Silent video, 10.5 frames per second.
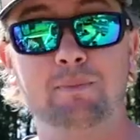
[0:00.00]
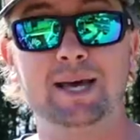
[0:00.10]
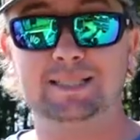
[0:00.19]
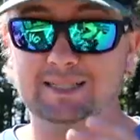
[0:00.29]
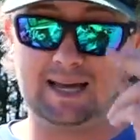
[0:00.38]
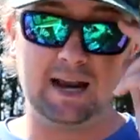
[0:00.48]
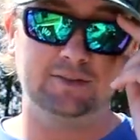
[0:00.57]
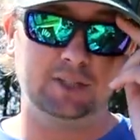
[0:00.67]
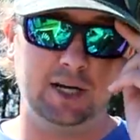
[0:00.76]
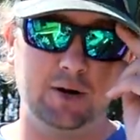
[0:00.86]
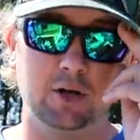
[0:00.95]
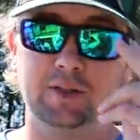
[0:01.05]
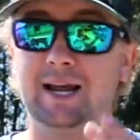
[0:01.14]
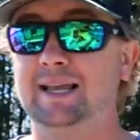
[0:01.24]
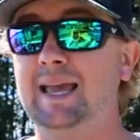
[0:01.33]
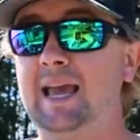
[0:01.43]
best kind of scenario
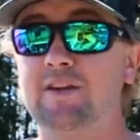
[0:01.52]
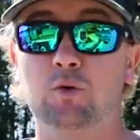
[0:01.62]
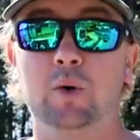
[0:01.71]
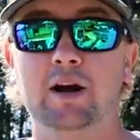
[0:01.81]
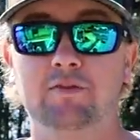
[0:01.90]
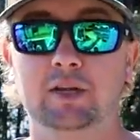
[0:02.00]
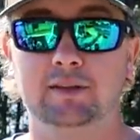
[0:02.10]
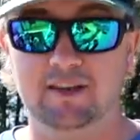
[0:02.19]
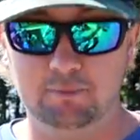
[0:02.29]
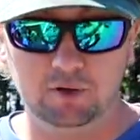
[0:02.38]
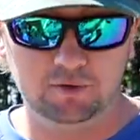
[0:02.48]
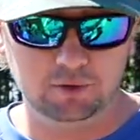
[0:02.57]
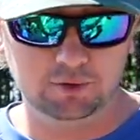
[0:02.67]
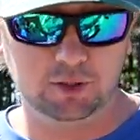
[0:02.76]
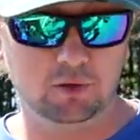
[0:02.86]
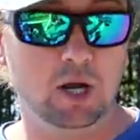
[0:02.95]
that I can for where I feel like they've moved to.
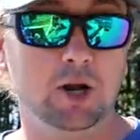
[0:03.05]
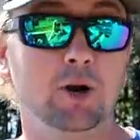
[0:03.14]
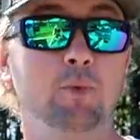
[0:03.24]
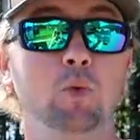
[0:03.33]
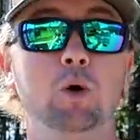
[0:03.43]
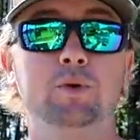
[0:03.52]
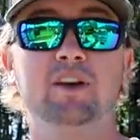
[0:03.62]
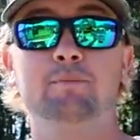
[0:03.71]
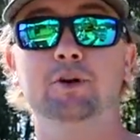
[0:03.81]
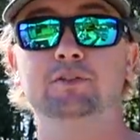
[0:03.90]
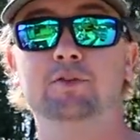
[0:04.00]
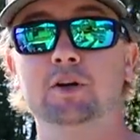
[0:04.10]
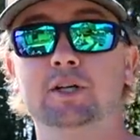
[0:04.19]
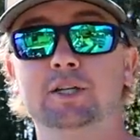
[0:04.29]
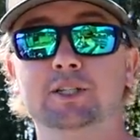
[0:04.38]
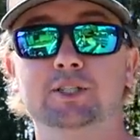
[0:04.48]
So number one, when you have post-frontal
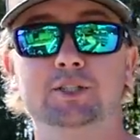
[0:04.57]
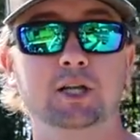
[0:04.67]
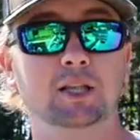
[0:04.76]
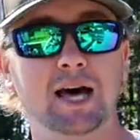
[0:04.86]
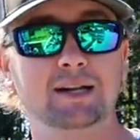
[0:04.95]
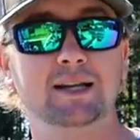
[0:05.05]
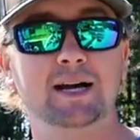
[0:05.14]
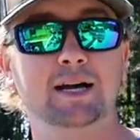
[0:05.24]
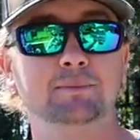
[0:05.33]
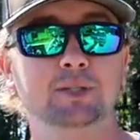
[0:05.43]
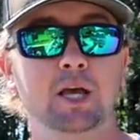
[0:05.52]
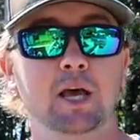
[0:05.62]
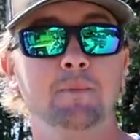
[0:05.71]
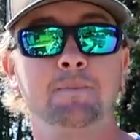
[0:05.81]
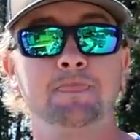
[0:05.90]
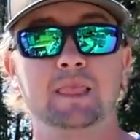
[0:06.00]
conditions, a lot of times
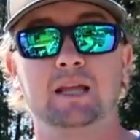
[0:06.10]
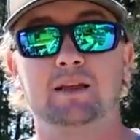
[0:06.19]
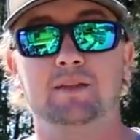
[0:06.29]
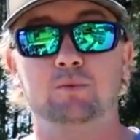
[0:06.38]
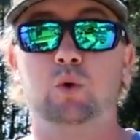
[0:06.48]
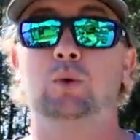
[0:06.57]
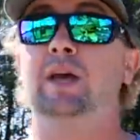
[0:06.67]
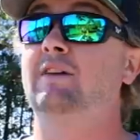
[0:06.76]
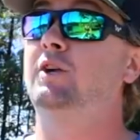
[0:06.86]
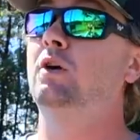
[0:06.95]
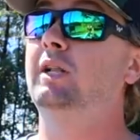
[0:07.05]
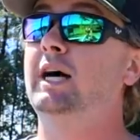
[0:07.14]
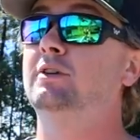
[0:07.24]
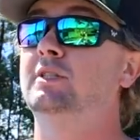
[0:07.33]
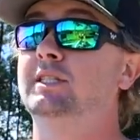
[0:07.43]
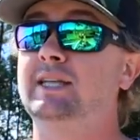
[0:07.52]
we have no
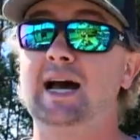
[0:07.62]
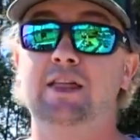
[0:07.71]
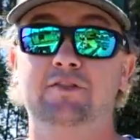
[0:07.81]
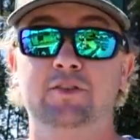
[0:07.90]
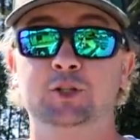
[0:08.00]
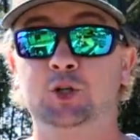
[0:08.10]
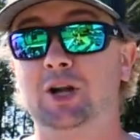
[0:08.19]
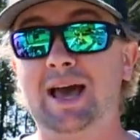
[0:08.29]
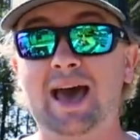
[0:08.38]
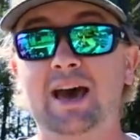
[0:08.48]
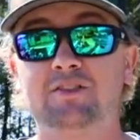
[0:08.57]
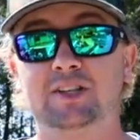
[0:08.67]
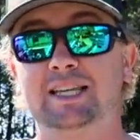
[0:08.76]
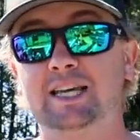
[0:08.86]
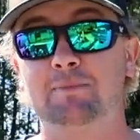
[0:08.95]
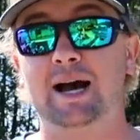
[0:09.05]
clouds in the sky, the fish are going to have to
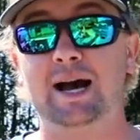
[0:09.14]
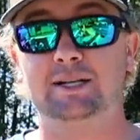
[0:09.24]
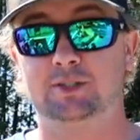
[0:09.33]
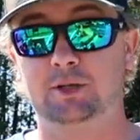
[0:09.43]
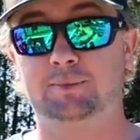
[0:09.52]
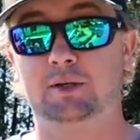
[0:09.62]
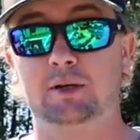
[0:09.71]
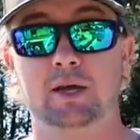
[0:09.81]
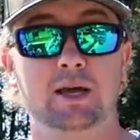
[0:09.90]
get behind something.